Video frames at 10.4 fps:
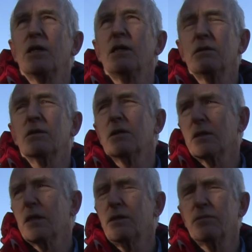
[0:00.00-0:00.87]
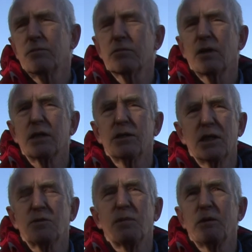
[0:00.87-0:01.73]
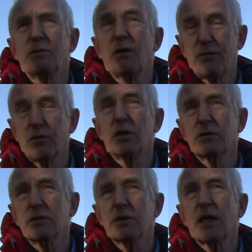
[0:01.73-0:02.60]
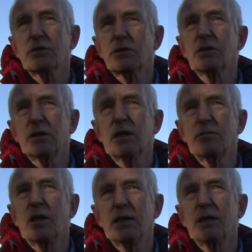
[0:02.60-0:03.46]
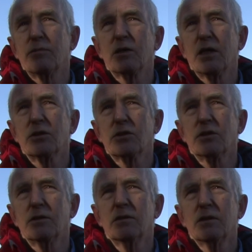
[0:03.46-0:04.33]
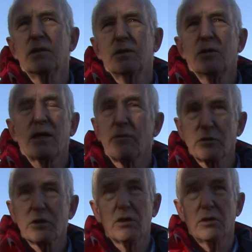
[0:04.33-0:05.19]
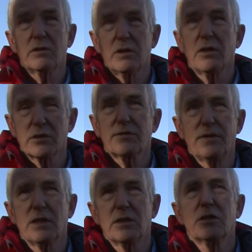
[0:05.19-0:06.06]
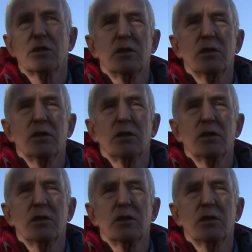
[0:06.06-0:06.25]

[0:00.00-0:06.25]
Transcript: They reckon they spent about 400,000 on that planning application. But that was gone, lost, finished.